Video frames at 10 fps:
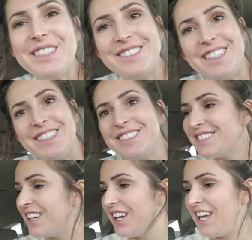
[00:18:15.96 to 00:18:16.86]

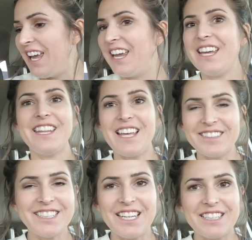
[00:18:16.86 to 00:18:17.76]
pieces. And
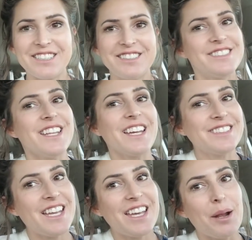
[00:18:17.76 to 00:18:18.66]
that's it. Because, like I
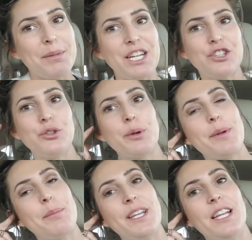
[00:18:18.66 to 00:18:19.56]
said, I'm being super
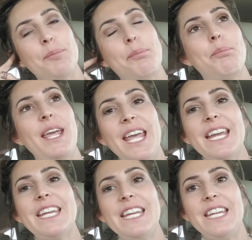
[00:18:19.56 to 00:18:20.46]
picky.
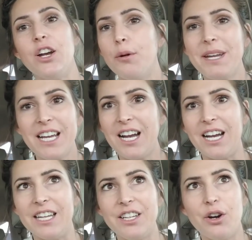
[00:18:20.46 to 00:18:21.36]
Picky. Oh my
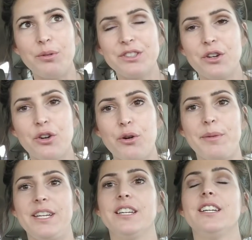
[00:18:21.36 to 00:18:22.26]
God, y'all, what's going on
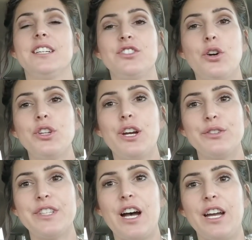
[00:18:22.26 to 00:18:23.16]
with me? I told y'all I
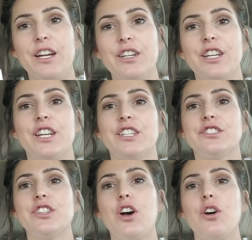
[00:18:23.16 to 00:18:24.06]
was tired.
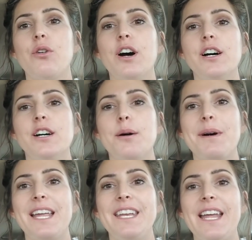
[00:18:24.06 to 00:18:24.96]
So um,
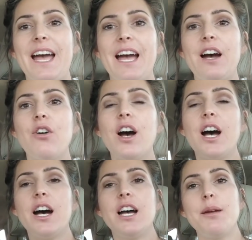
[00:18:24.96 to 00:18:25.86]
now
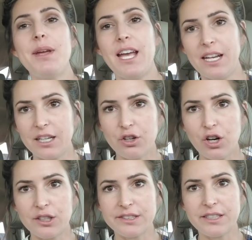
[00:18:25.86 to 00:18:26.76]
I'm headed
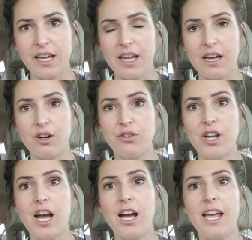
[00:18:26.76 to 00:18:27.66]
across town.
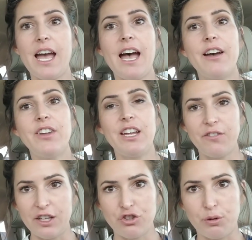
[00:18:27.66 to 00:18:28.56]
I have a
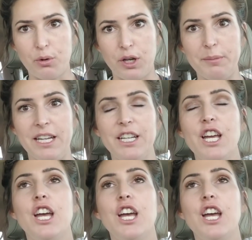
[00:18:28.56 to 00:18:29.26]
facial appointment.